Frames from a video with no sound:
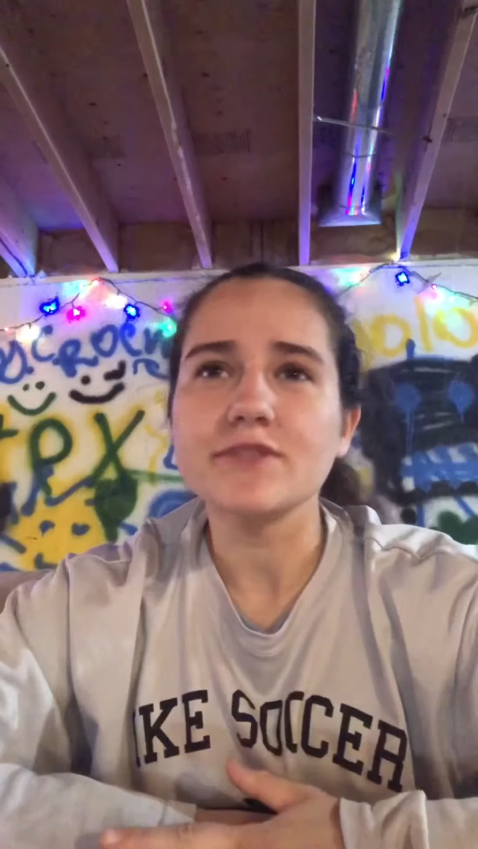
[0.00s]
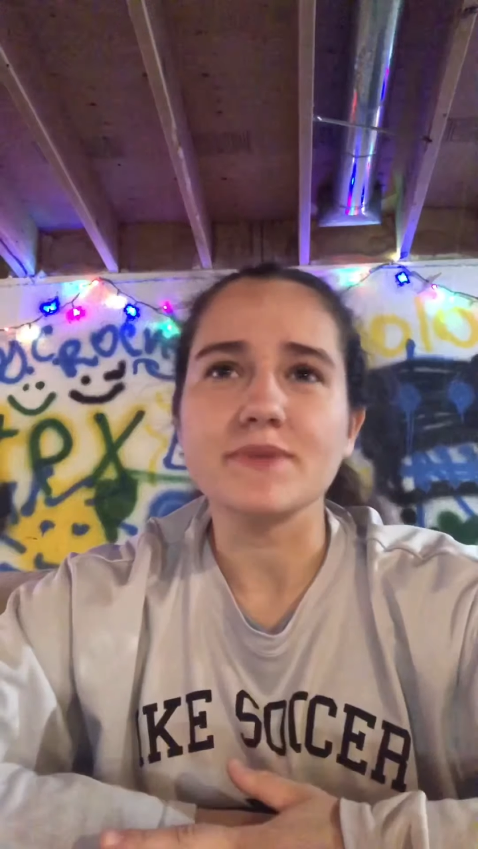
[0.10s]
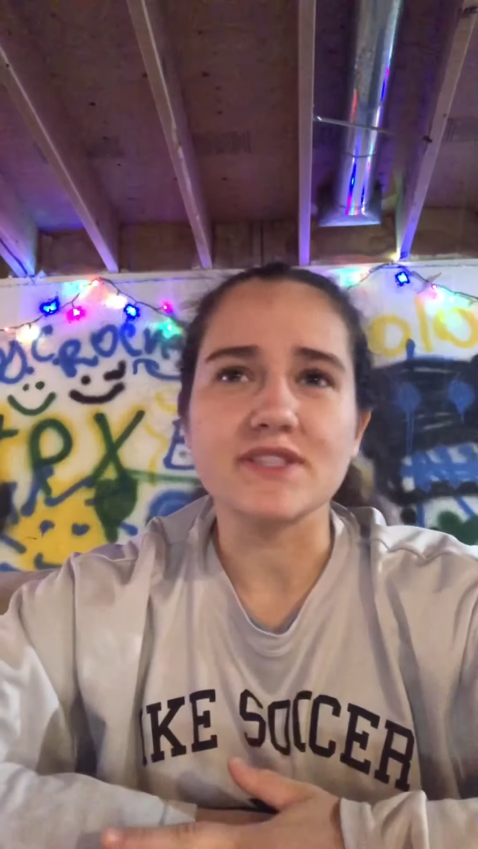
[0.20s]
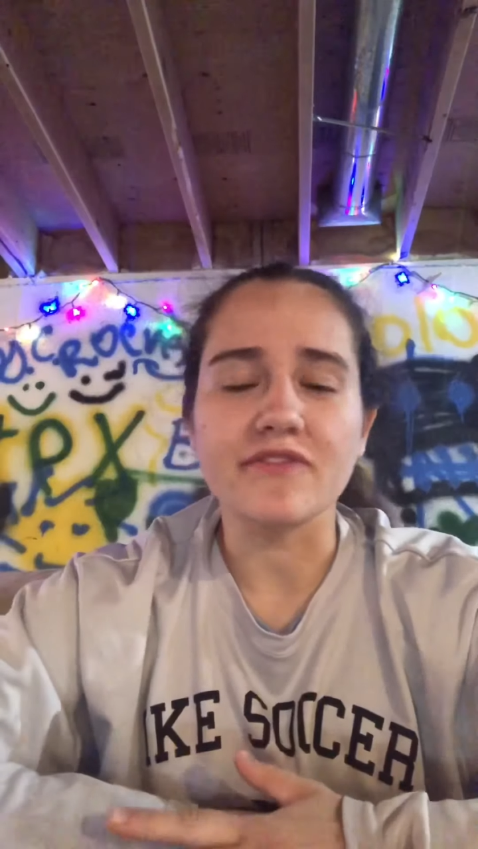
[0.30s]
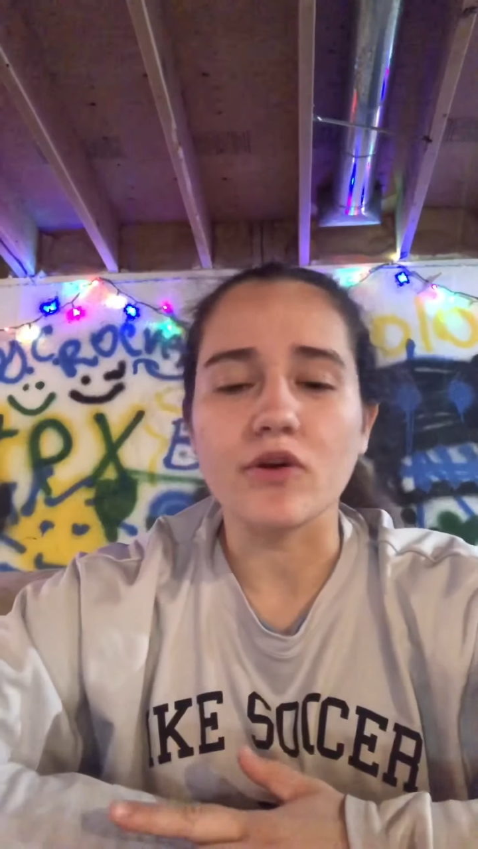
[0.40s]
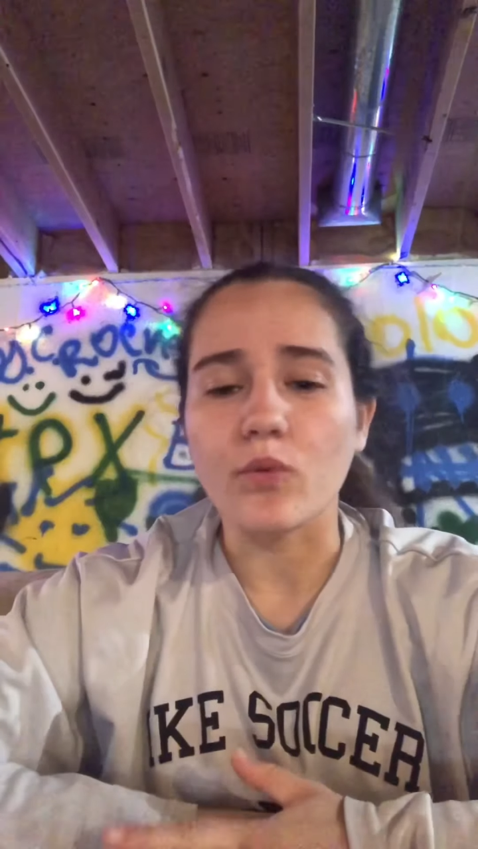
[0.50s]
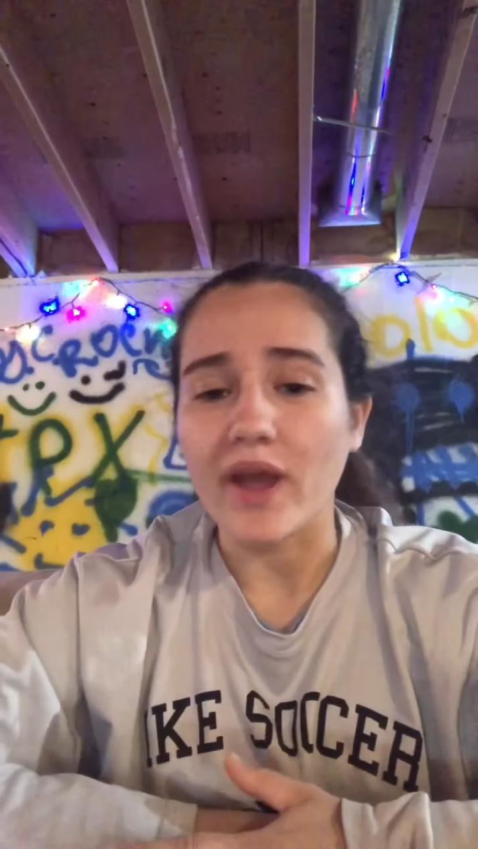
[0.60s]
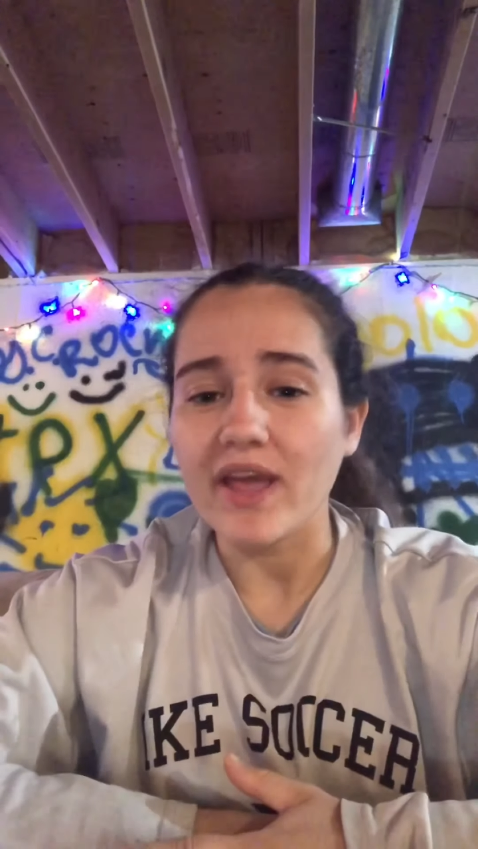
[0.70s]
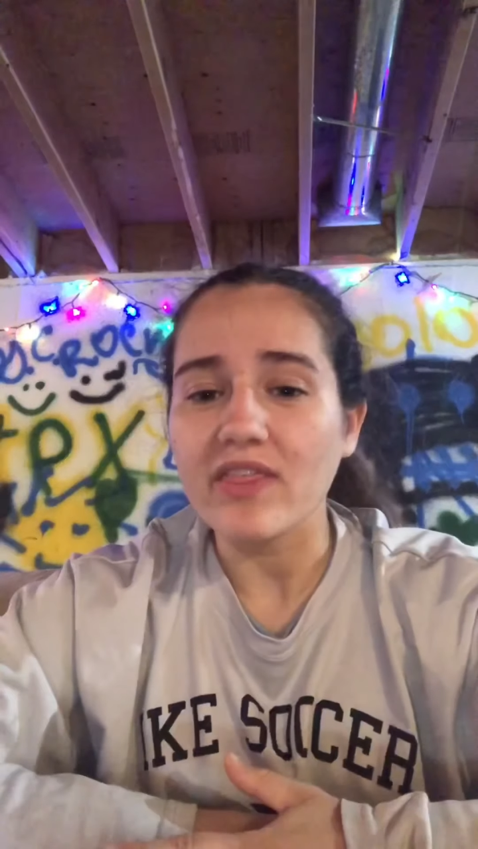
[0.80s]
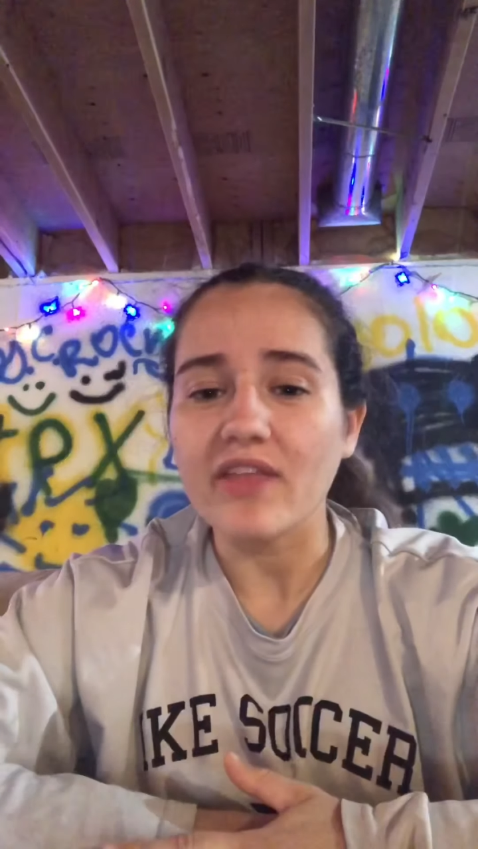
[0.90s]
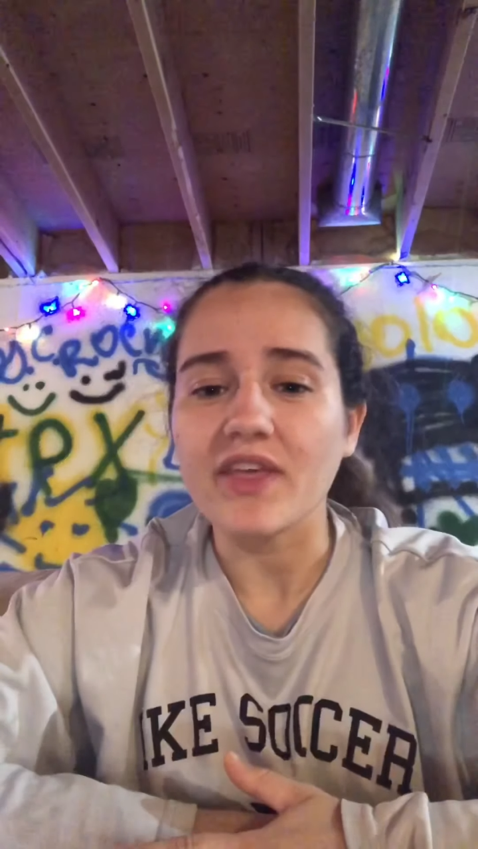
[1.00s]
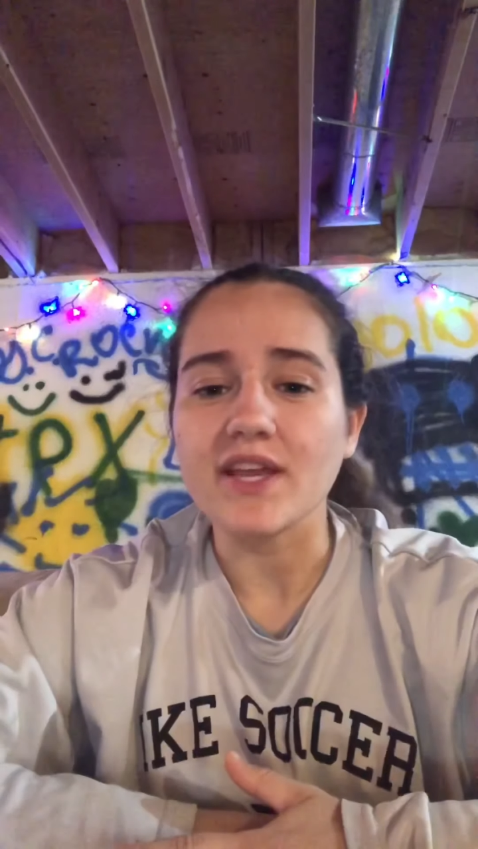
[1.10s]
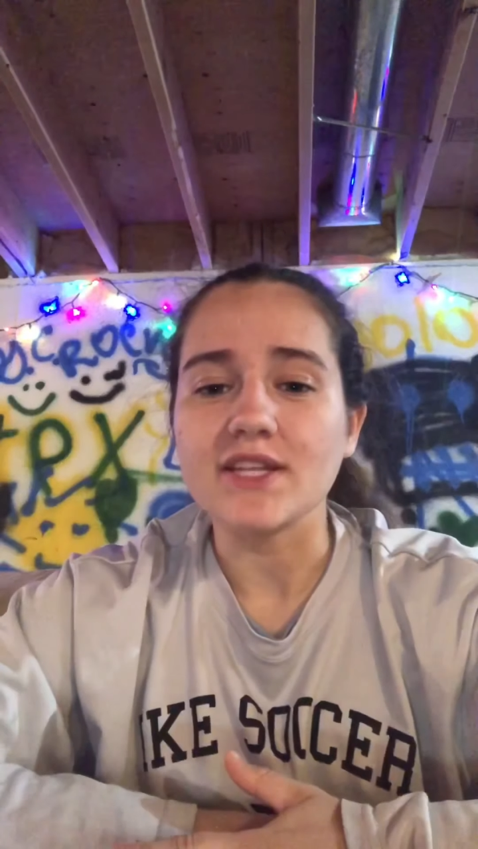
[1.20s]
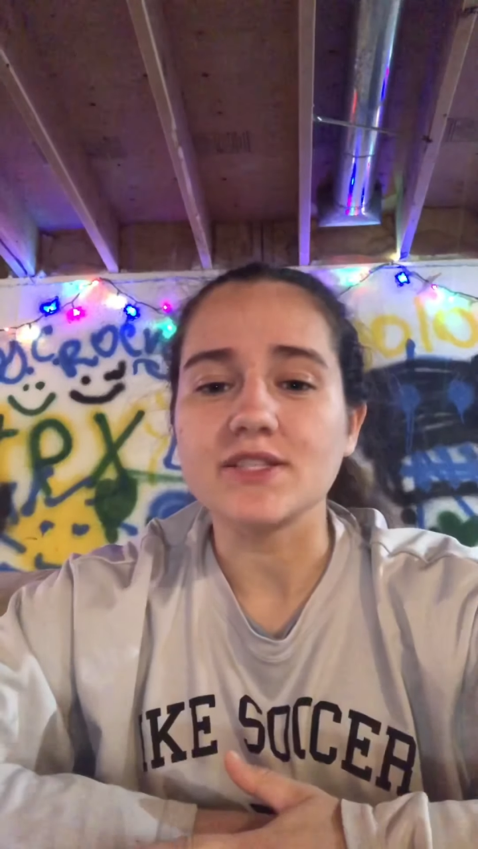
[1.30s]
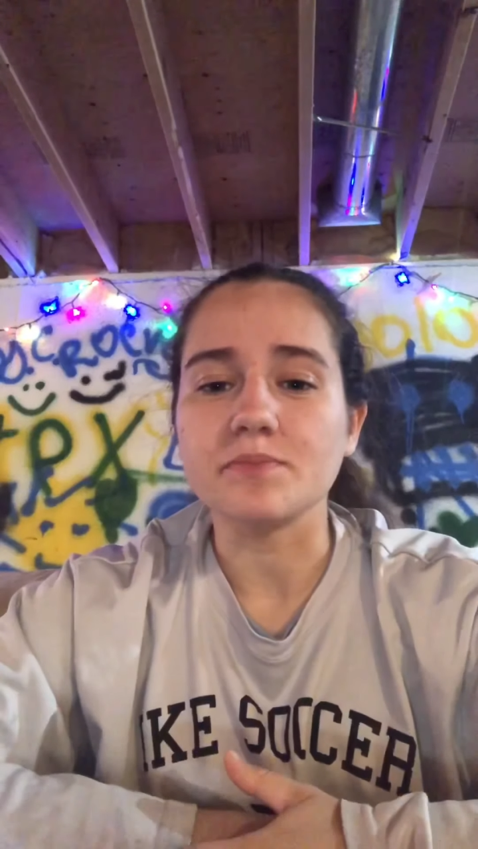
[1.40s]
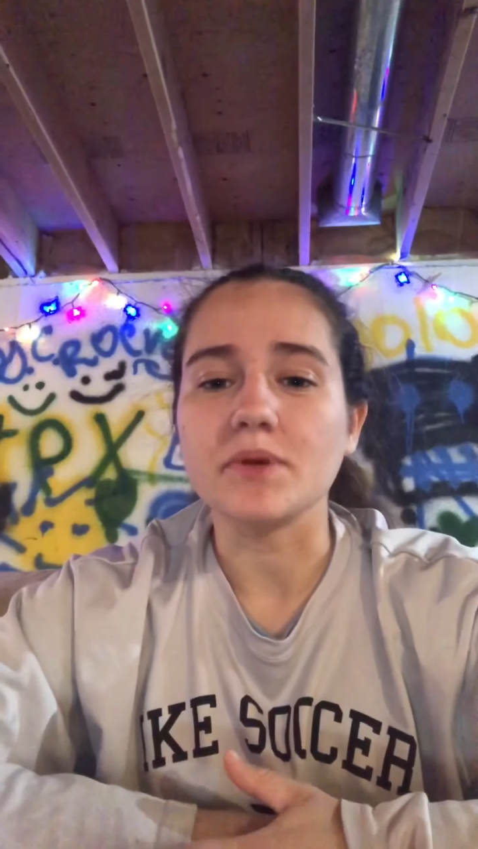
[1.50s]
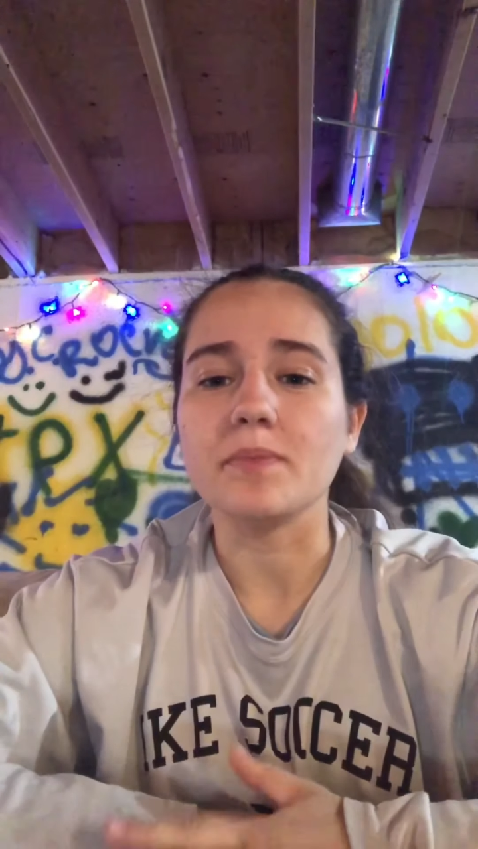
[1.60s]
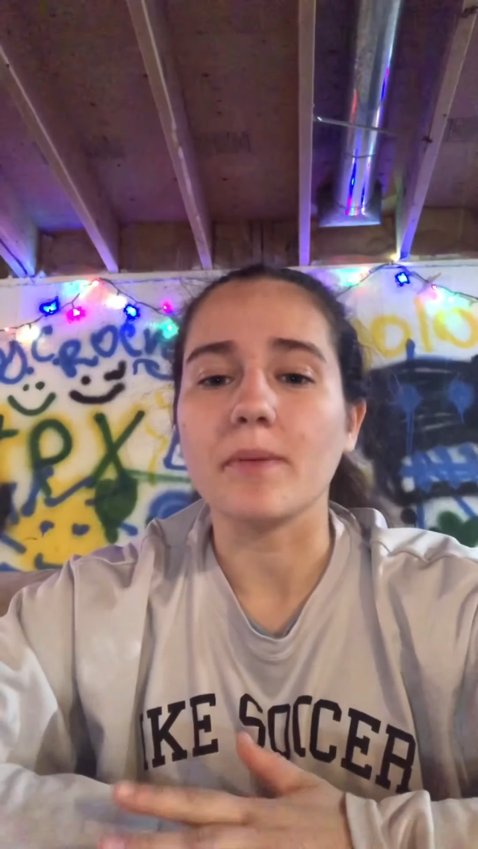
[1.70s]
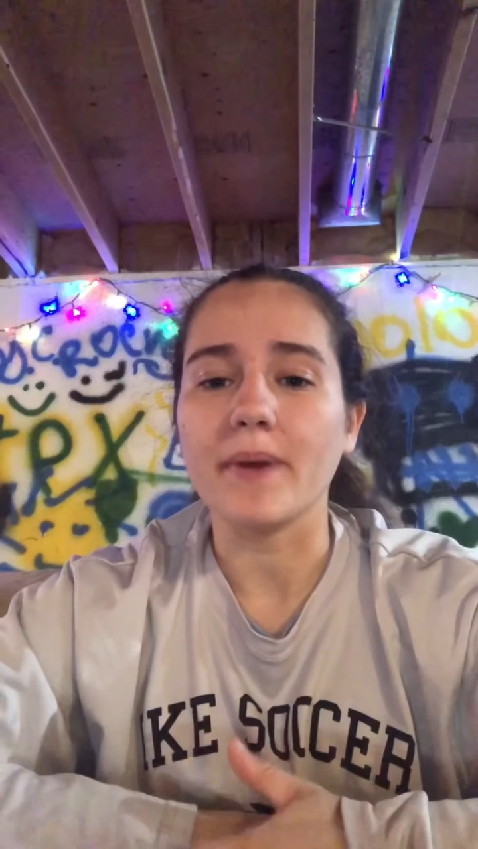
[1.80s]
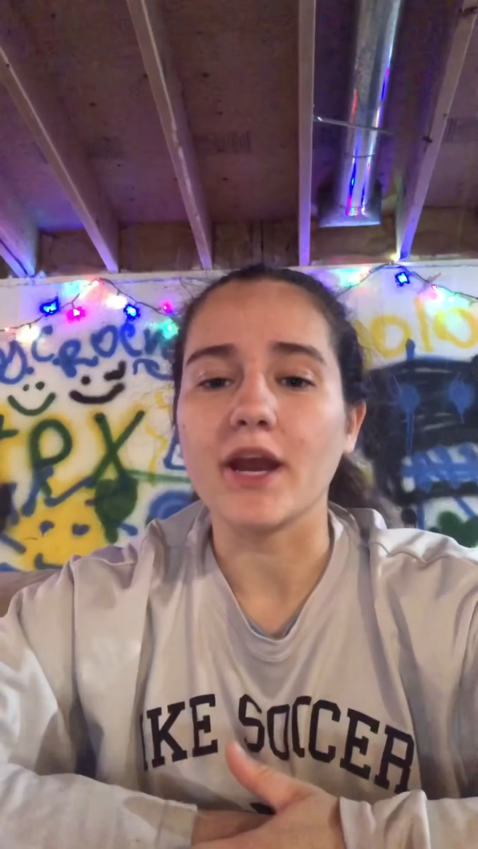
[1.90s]
specific way that they need to be
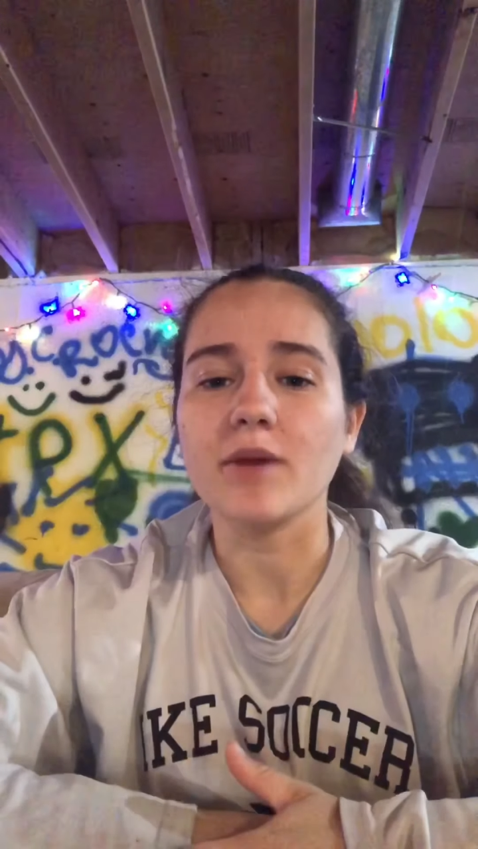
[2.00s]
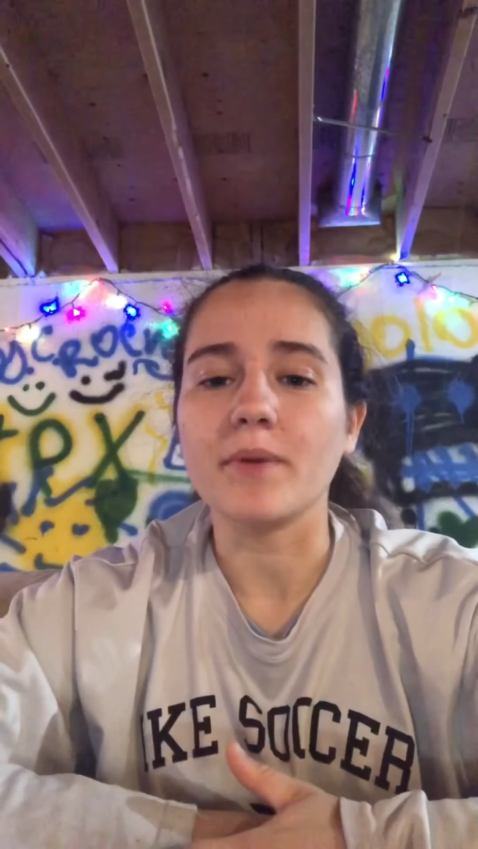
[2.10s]
prepared,